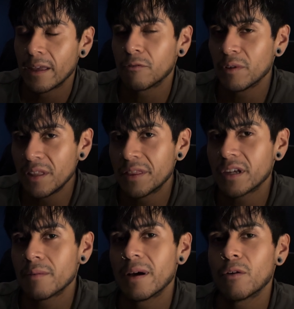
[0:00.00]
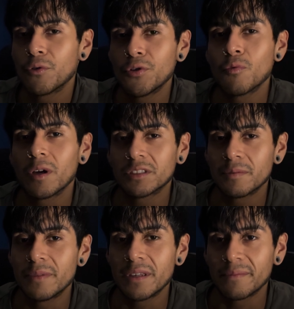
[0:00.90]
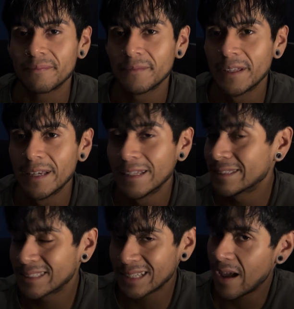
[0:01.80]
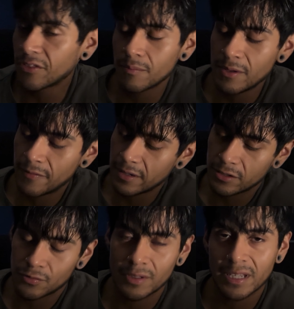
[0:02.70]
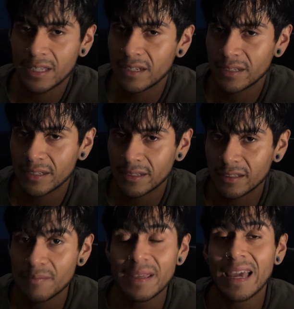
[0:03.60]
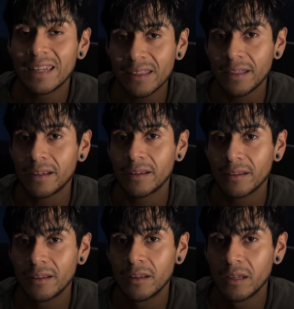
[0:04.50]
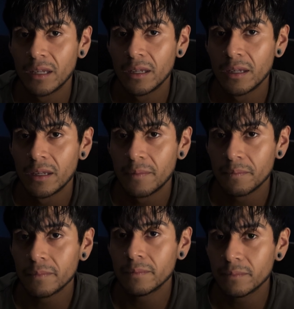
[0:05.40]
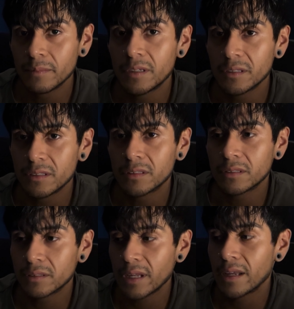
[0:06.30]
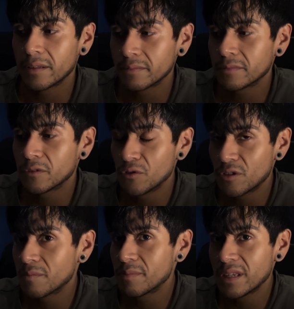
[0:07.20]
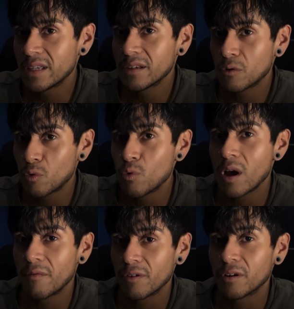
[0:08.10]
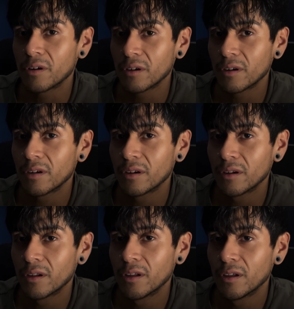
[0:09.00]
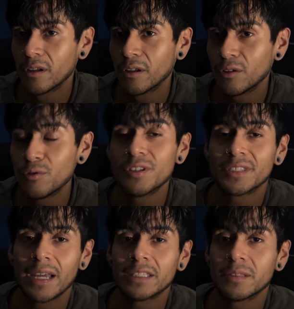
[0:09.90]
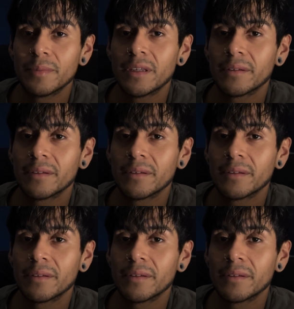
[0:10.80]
and really think about who you want to be. It doesn't have to be fitness related. It could be anything. Because you can be whoever you decide to be.